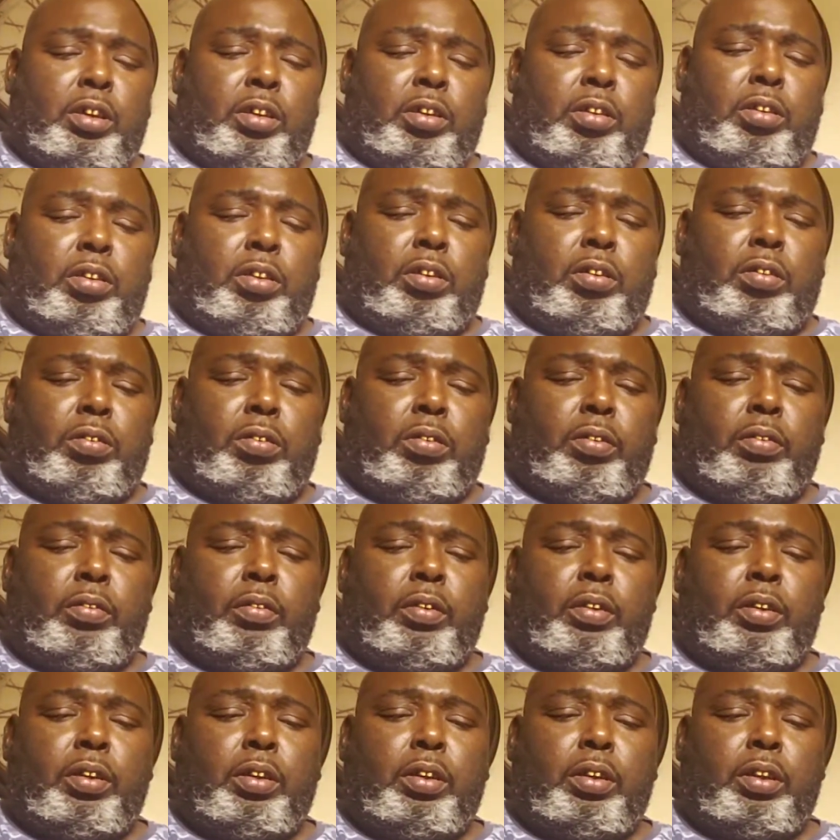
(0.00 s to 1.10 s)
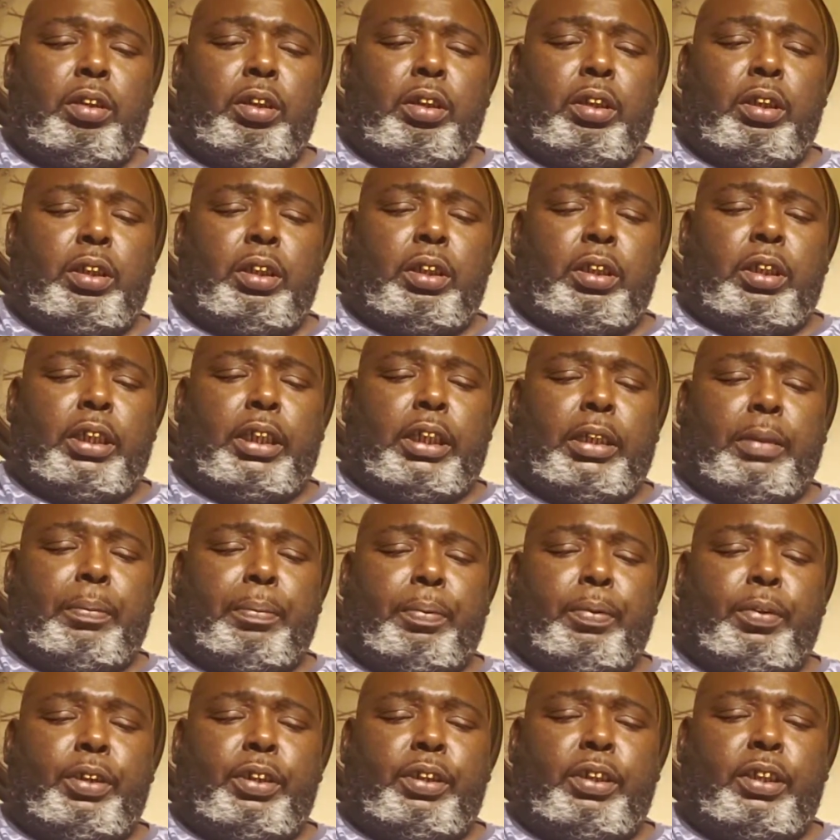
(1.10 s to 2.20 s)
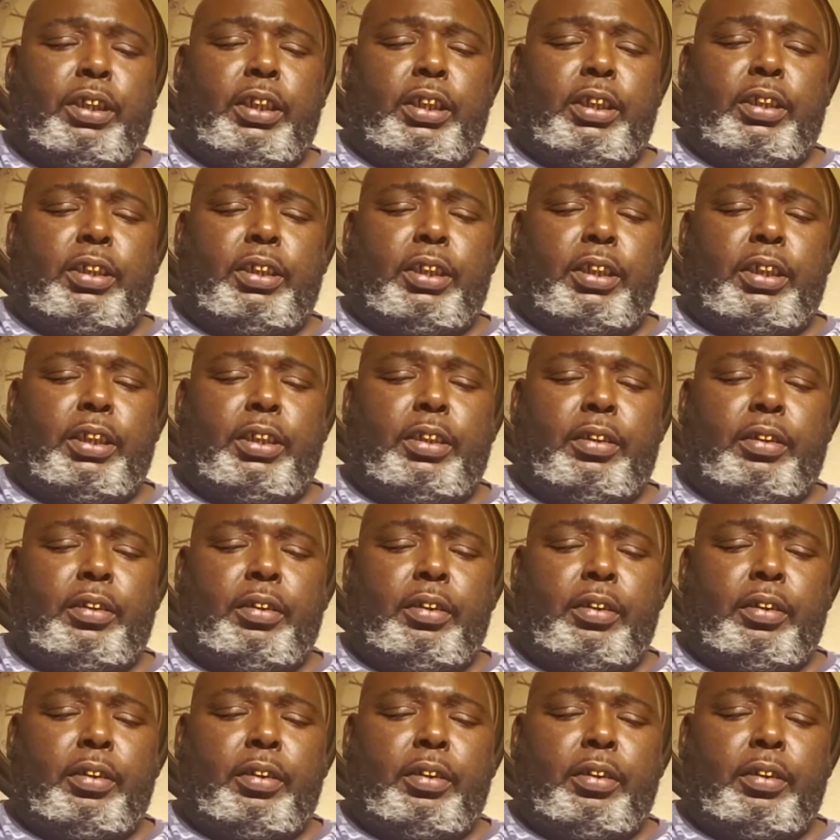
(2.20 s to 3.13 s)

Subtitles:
You know, I appreciate that.